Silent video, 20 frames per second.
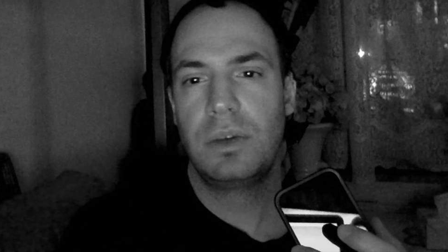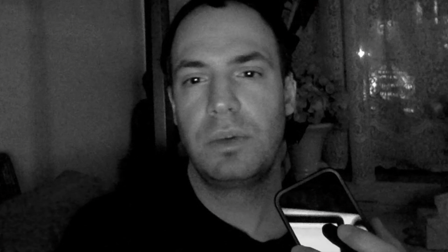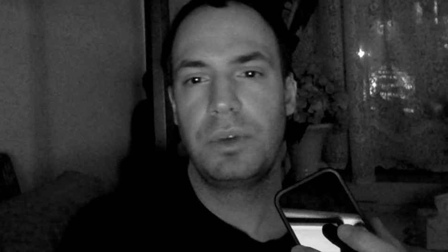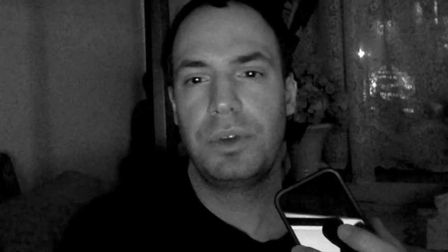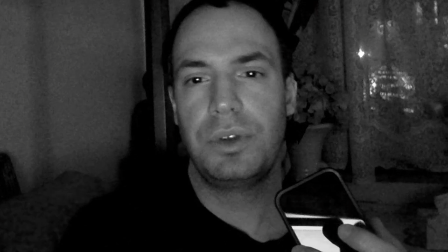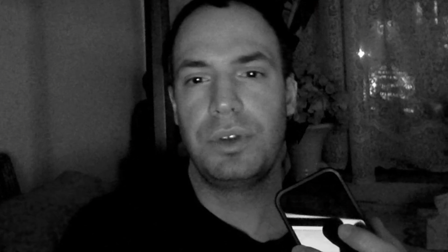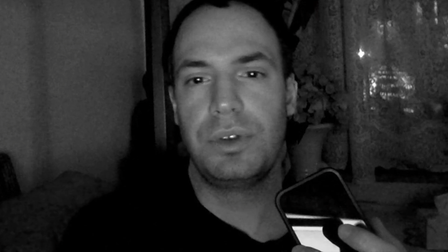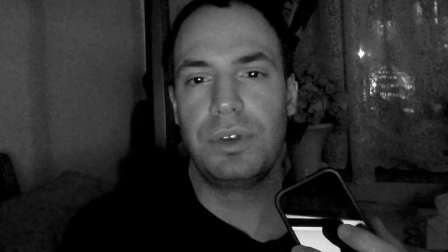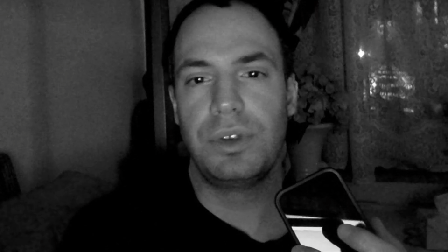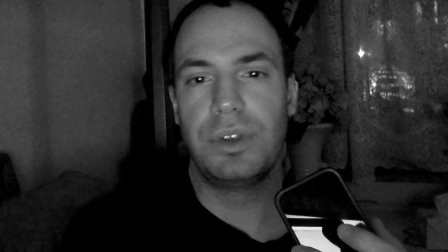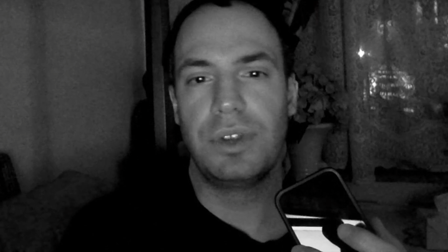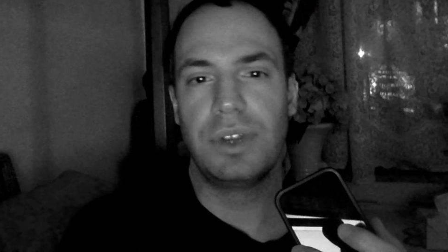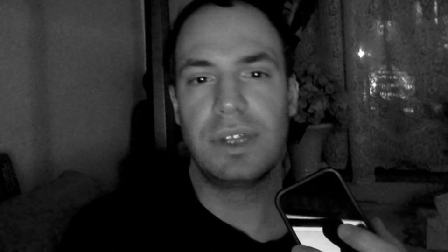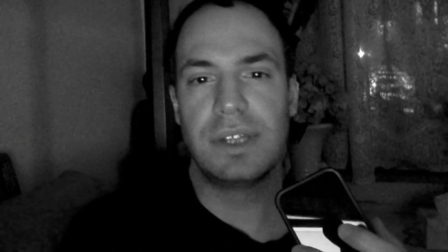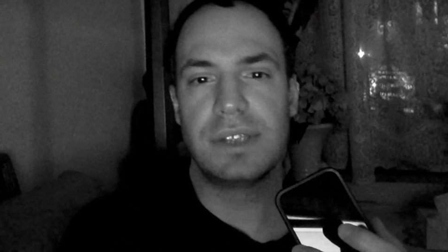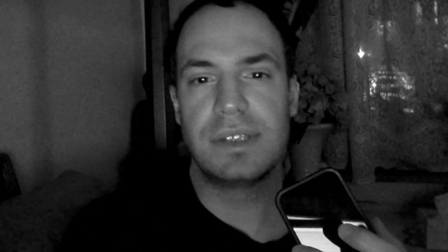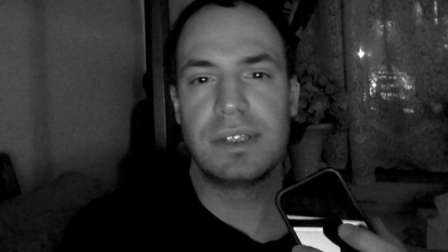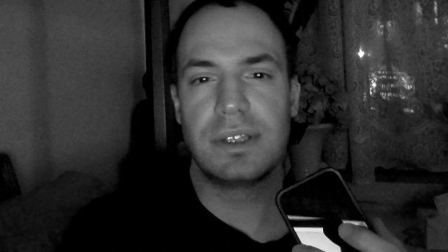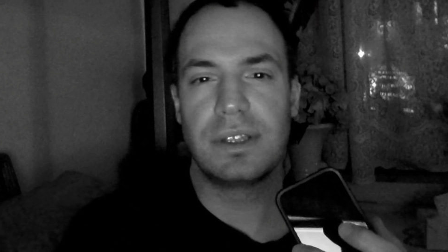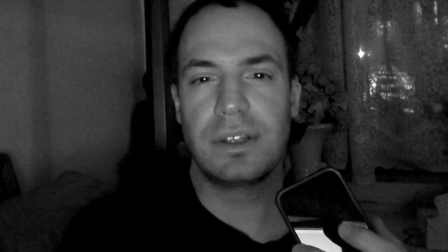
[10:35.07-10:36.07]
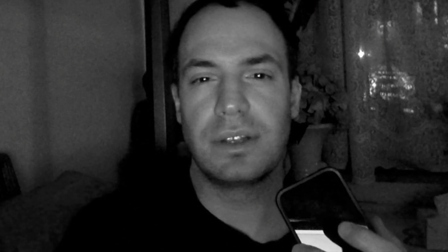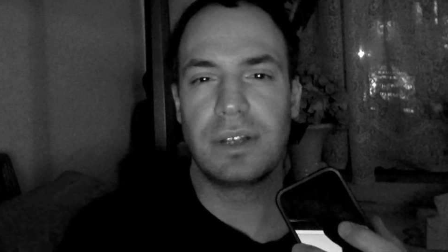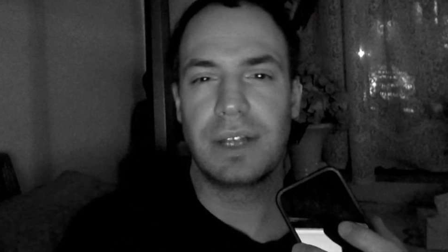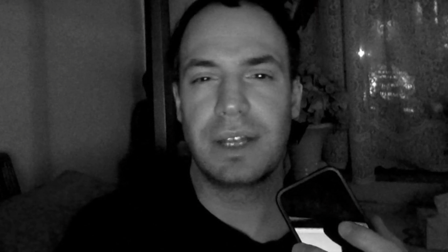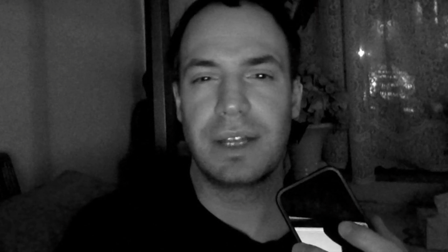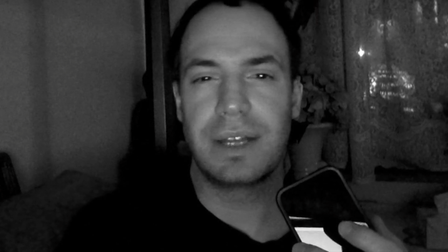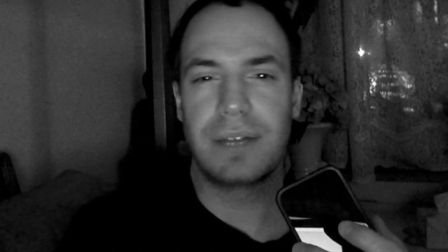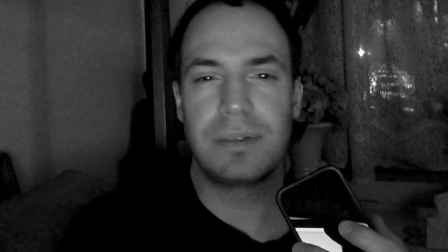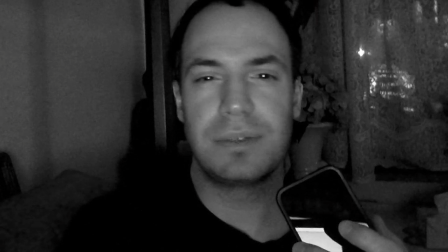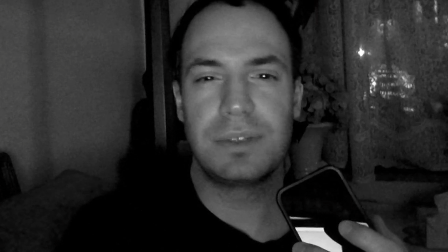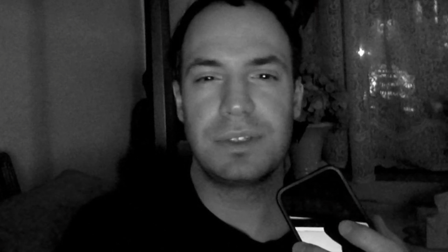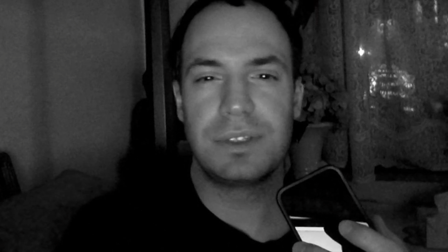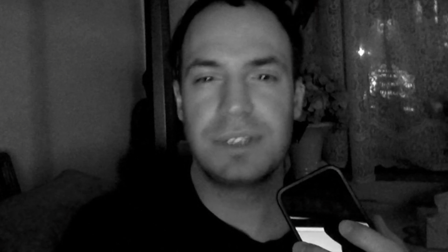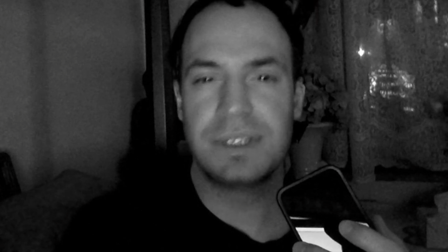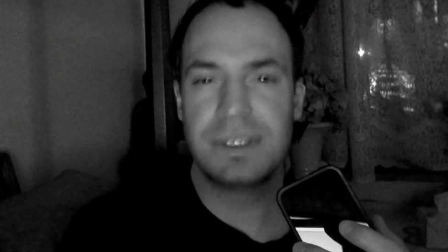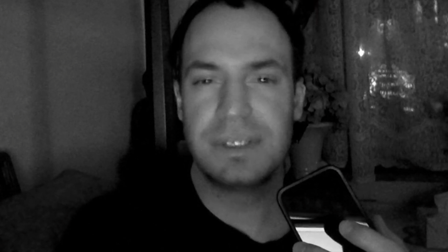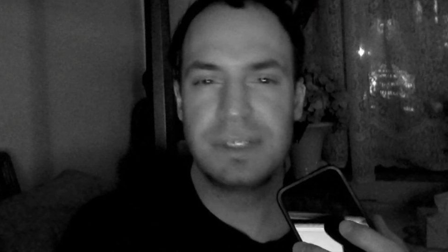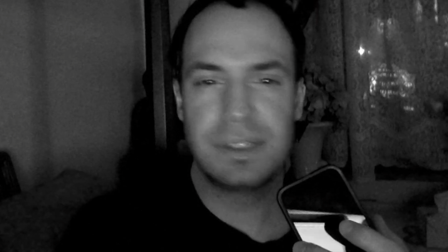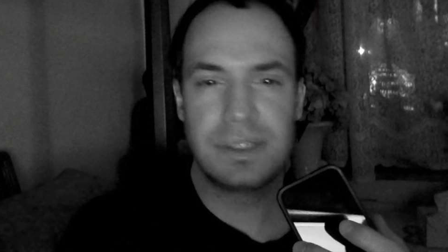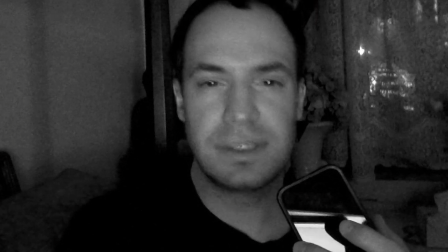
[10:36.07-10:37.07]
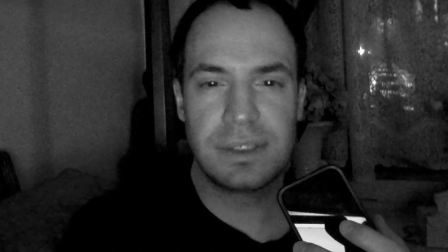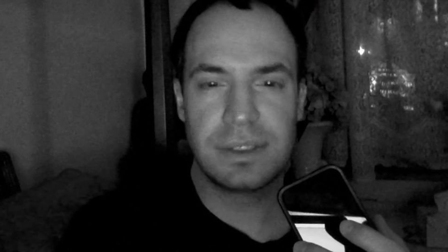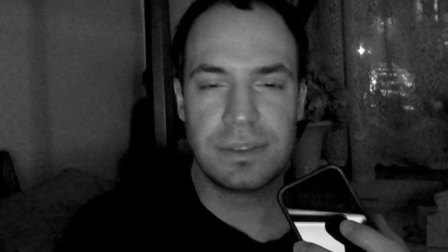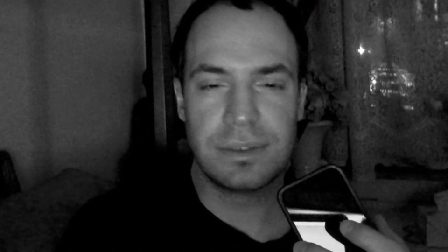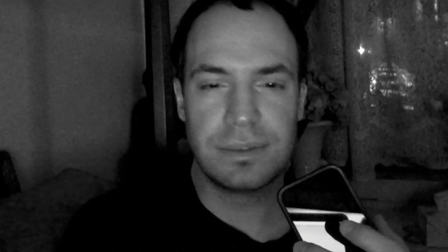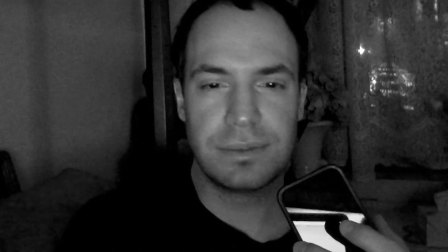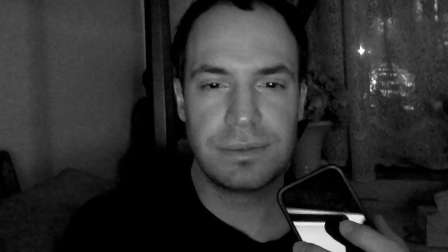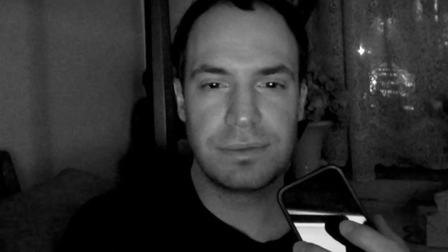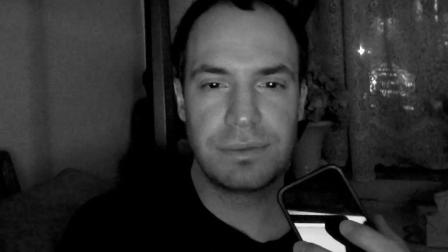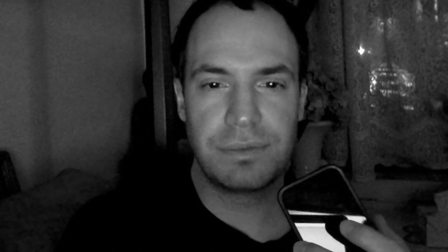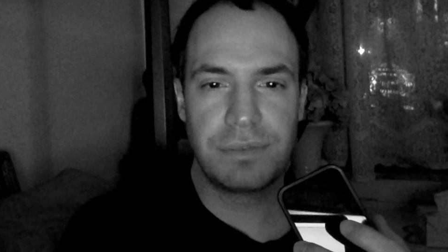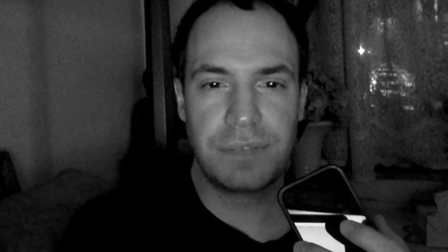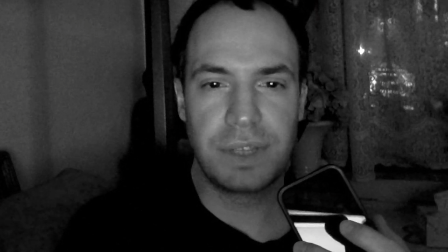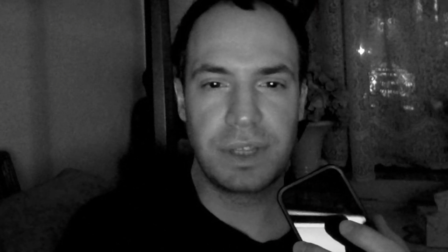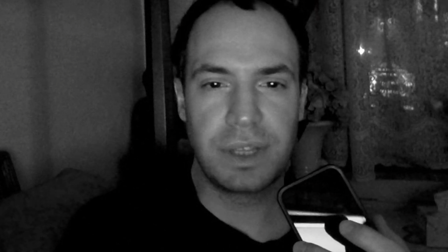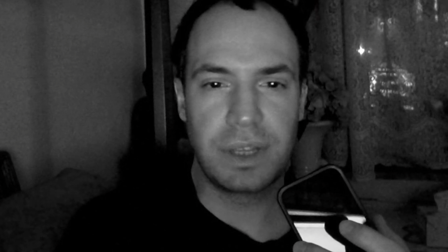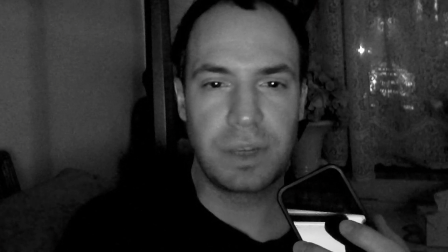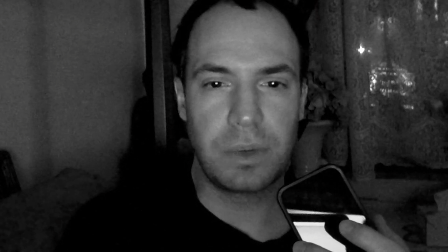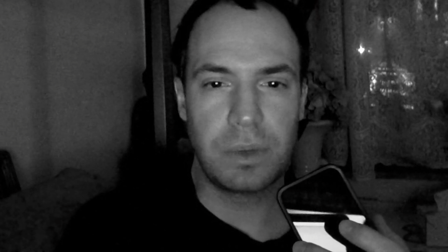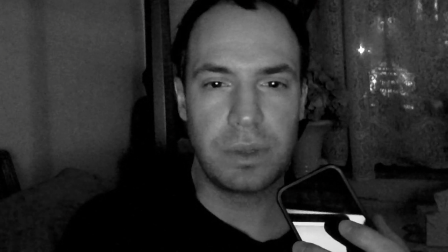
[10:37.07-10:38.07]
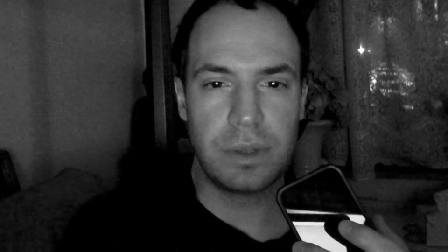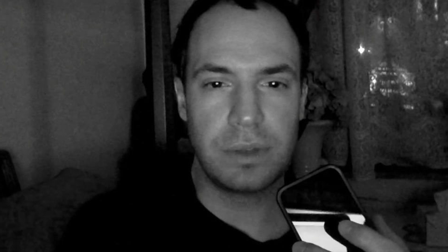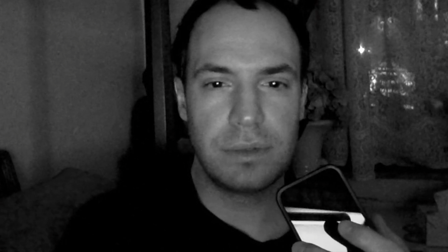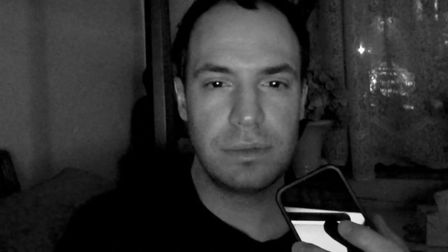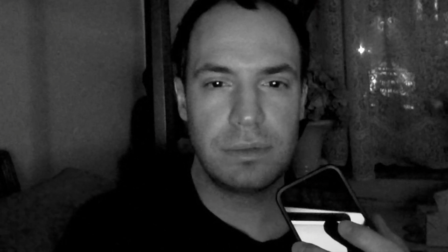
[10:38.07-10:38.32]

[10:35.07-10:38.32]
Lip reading: you listen and you're like, well, this doesn't feel like what